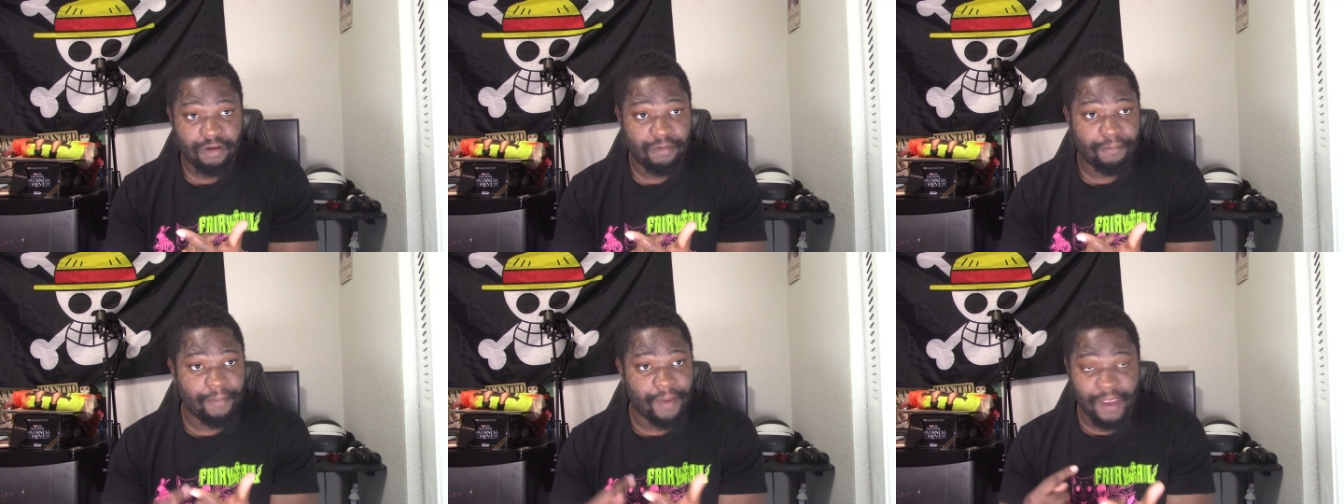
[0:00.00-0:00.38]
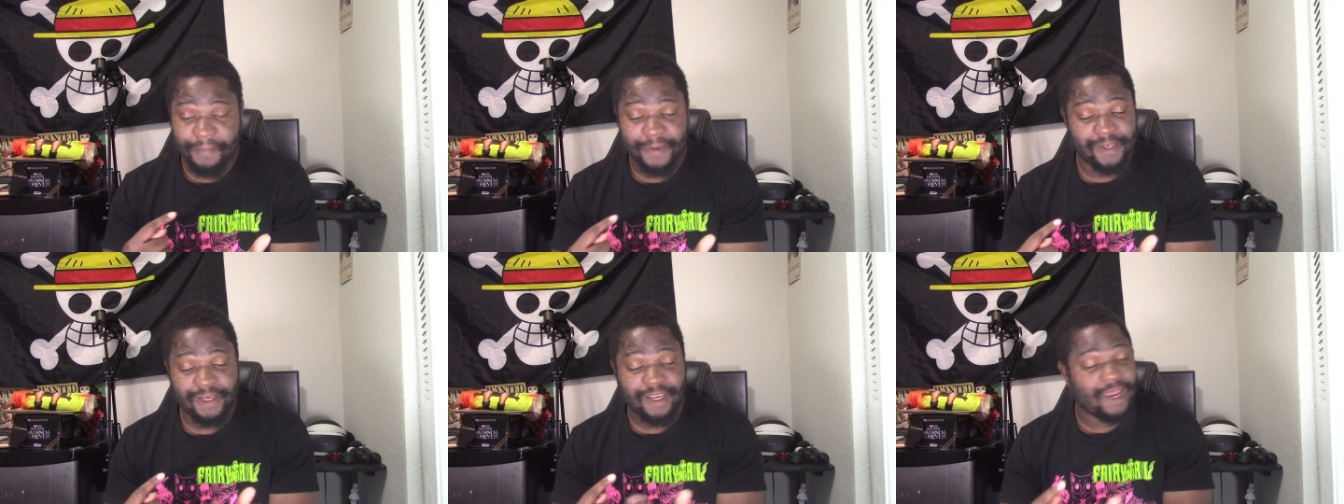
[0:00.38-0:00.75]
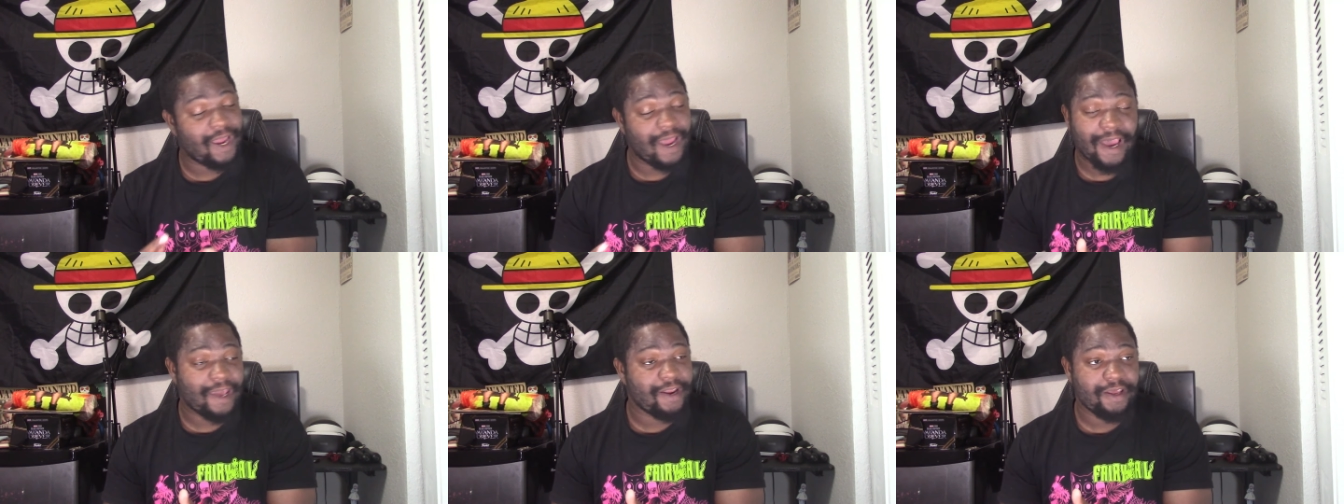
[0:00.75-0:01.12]
maybe
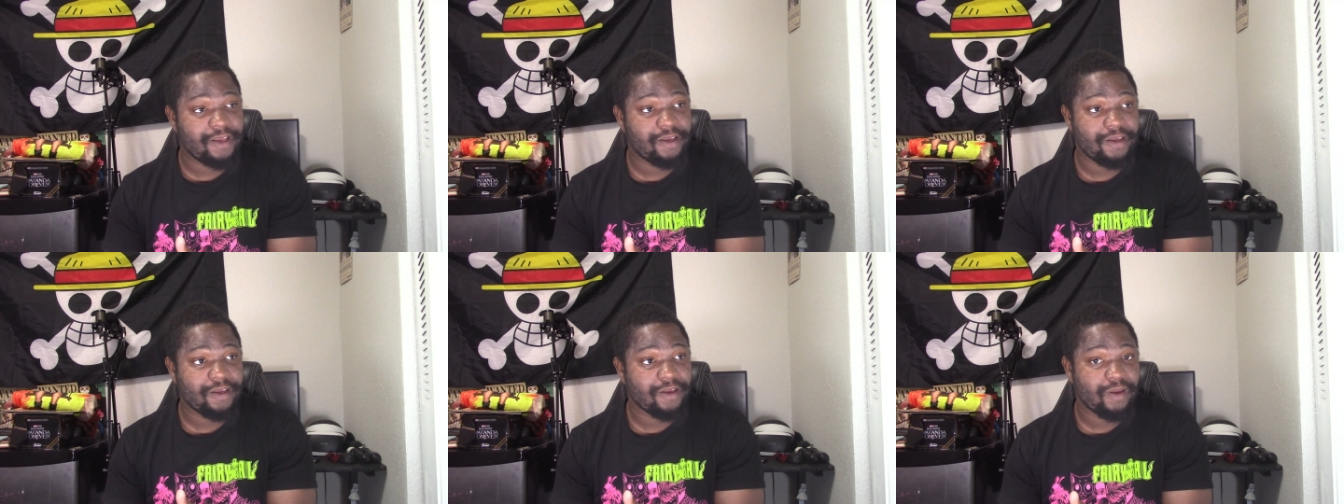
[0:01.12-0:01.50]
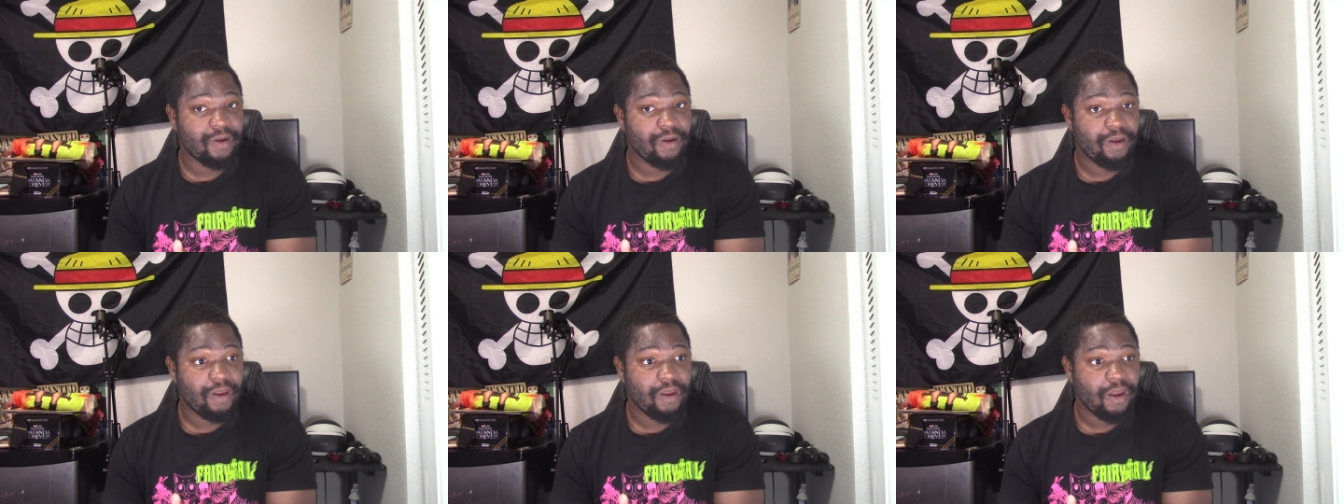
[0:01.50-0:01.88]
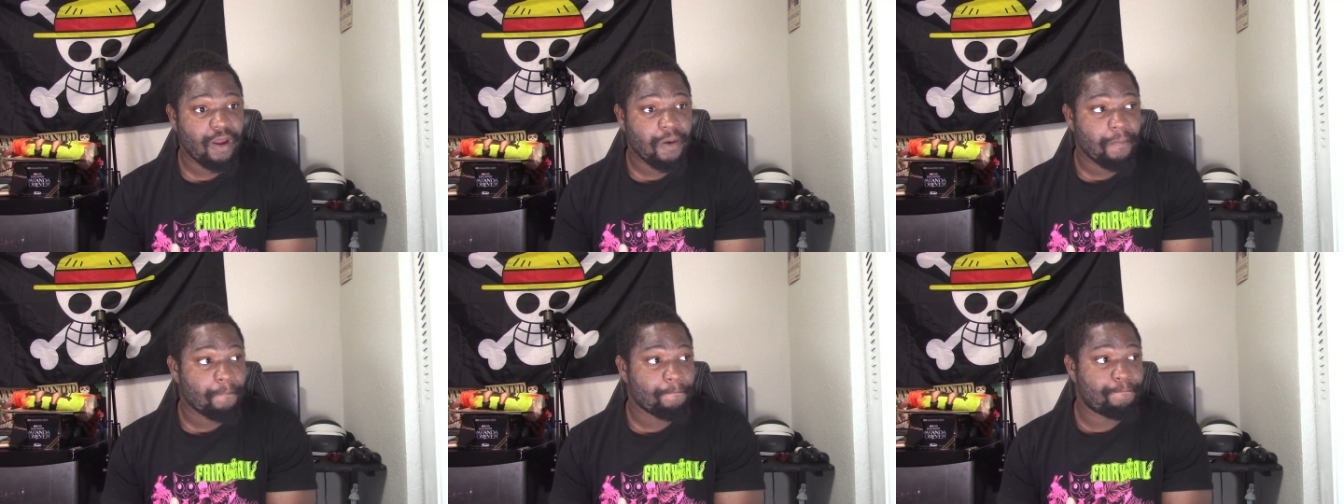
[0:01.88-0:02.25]
Kanna,
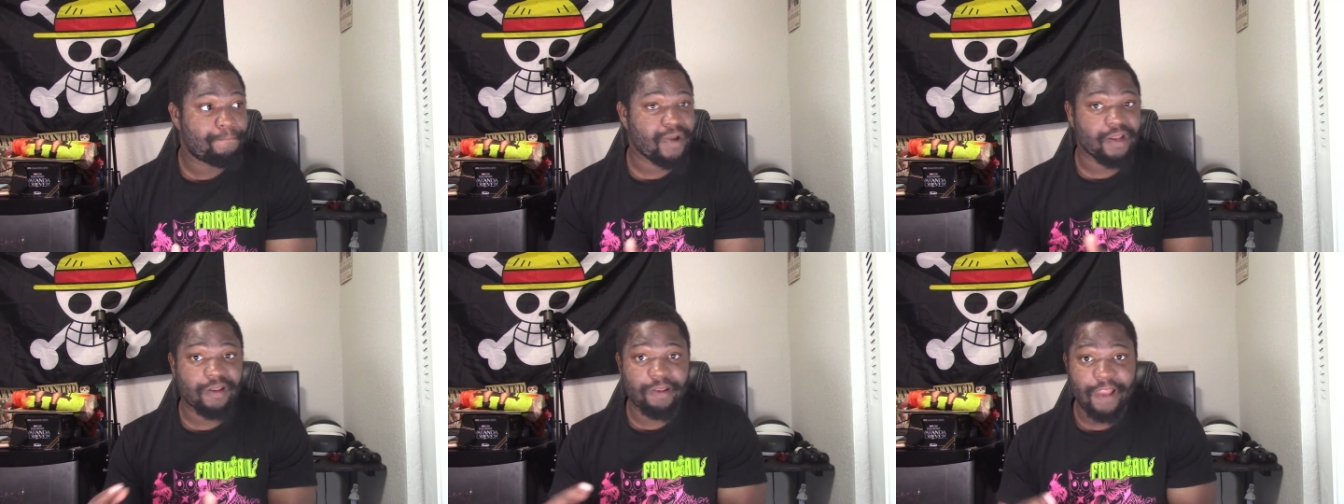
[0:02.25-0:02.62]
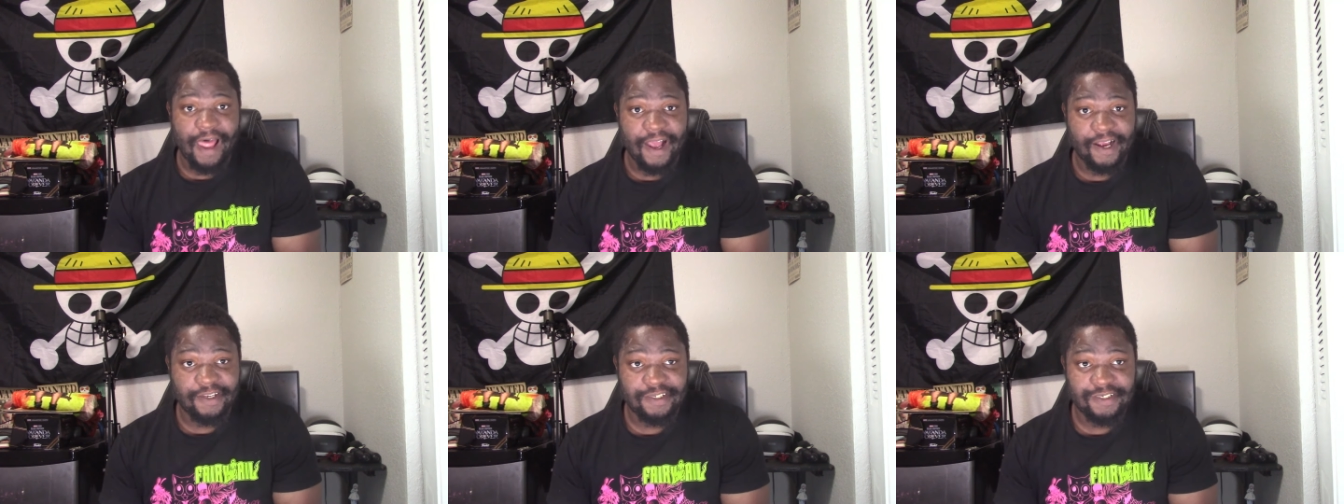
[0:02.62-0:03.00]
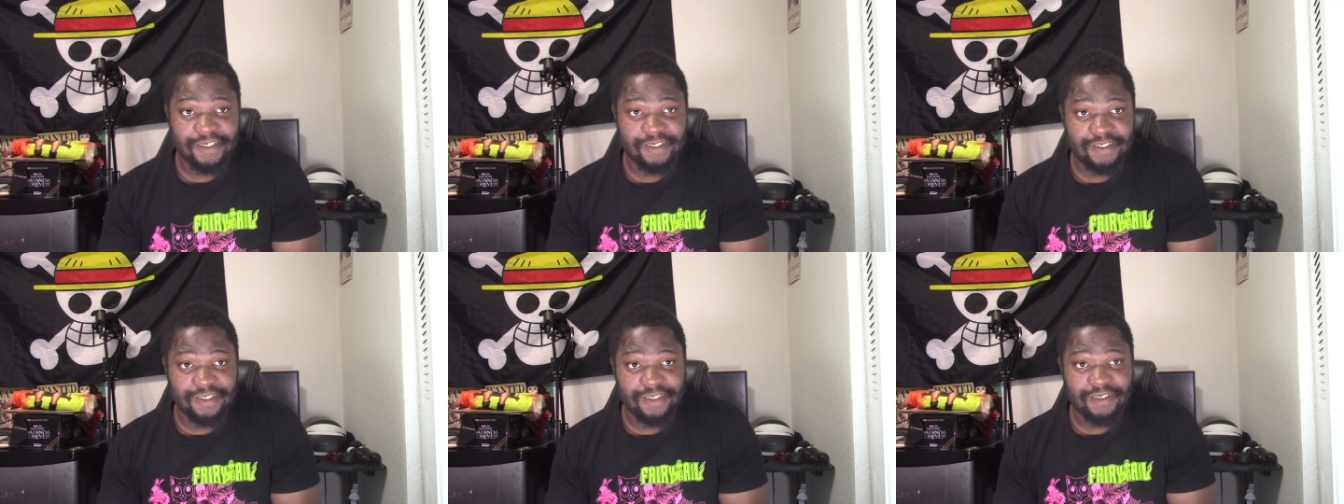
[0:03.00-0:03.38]
Baloxis,